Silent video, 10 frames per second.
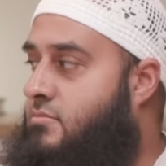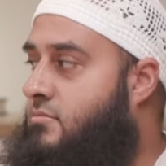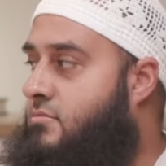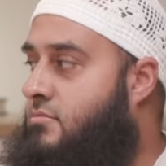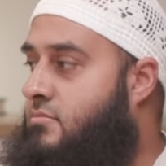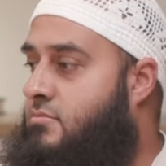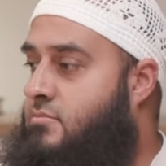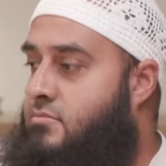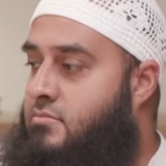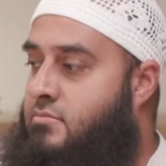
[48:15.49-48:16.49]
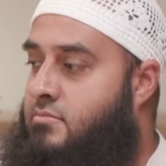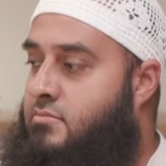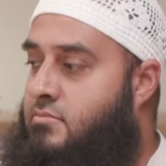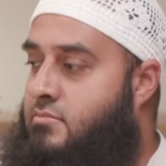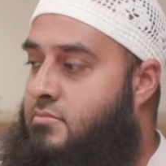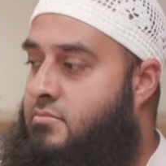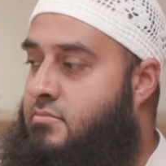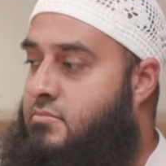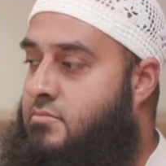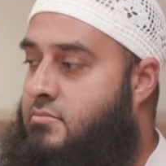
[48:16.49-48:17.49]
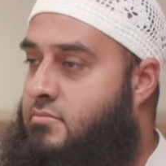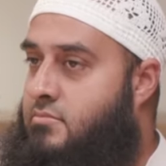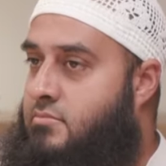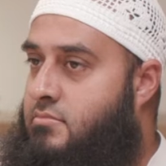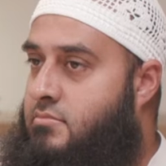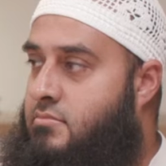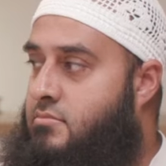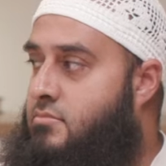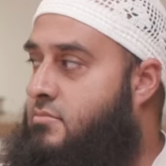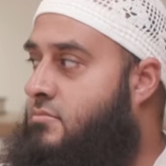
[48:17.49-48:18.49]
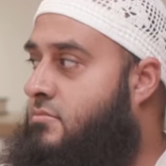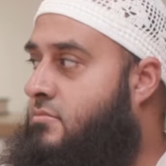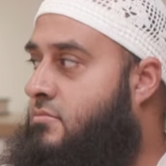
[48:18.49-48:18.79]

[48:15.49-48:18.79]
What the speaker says: (silent)